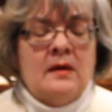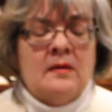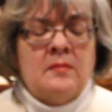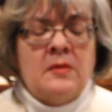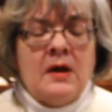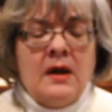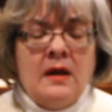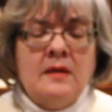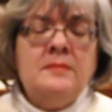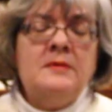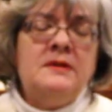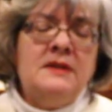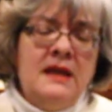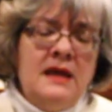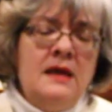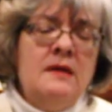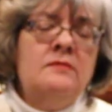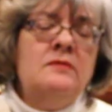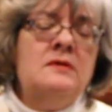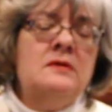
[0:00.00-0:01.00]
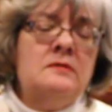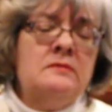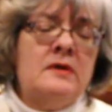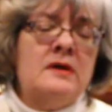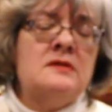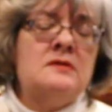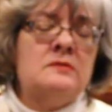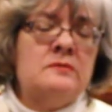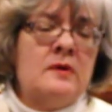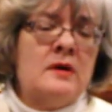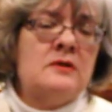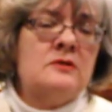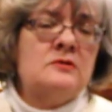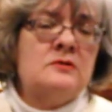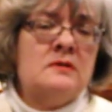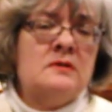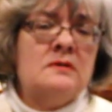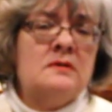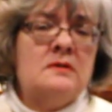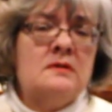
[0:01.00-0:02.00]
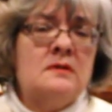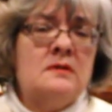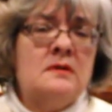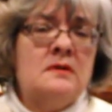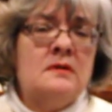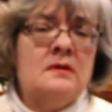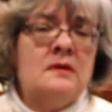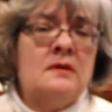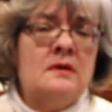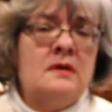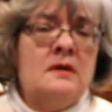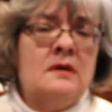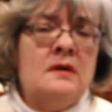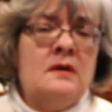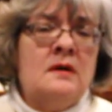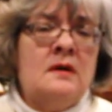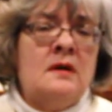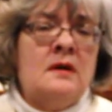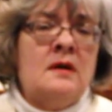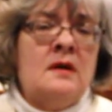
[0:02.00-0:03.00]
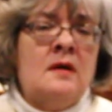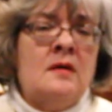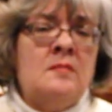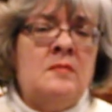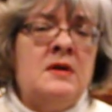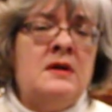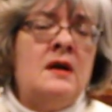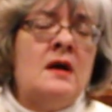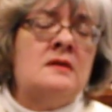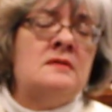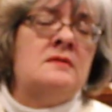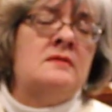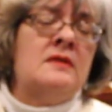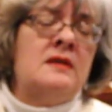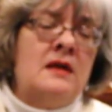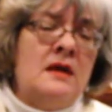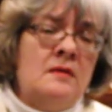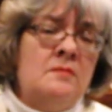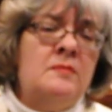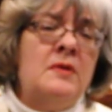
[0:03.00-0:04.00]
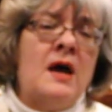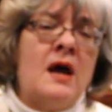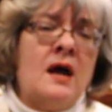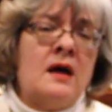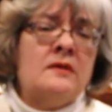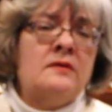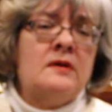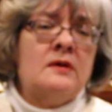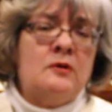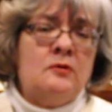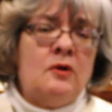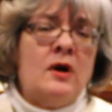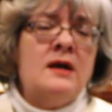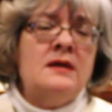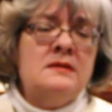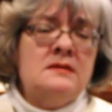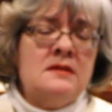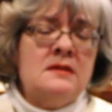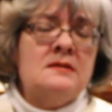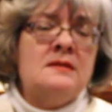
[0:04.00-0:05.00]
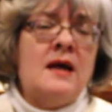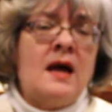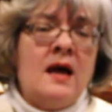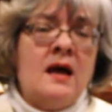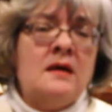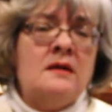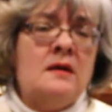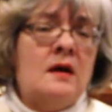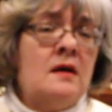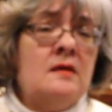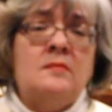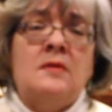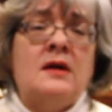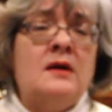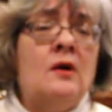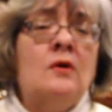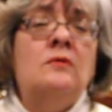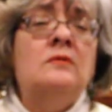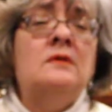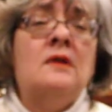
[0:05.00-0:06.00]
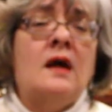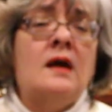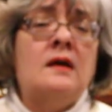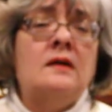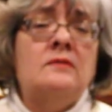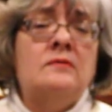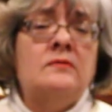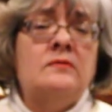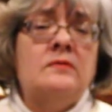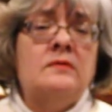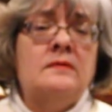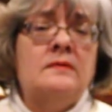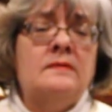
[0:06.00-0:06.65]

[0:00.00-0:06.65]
but I believe in the resurrection because of the impact that Christ has had on my own life.